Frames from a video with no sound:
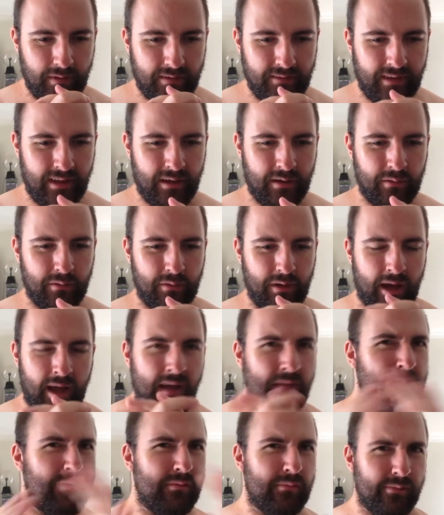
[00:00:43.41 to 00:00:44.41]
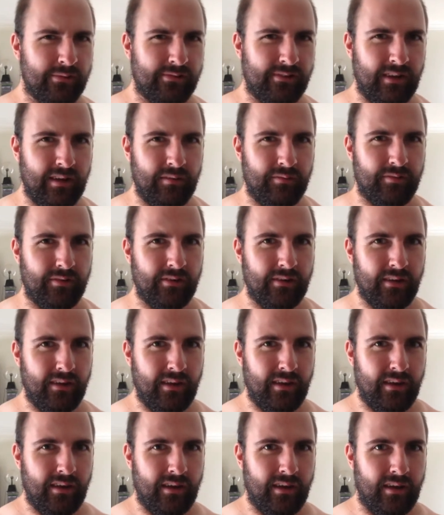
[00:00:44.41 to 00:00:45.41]
Now, I haven't received
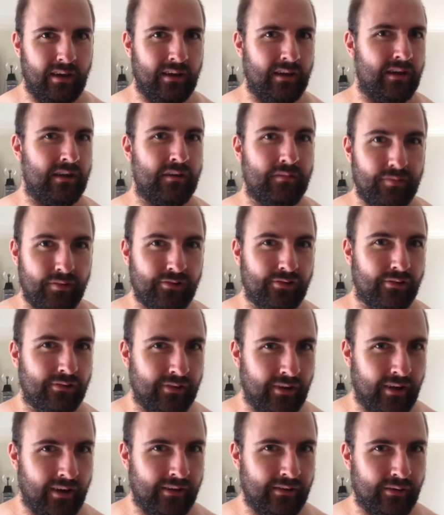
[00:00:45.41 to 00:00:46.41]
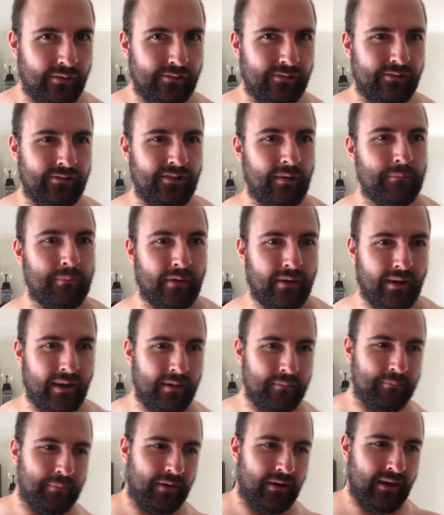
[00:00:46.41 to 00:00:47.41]
an official diagnosis yet,
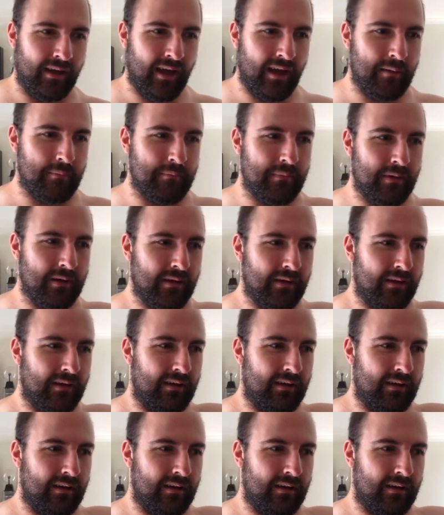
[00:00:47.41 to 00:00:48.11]
but I am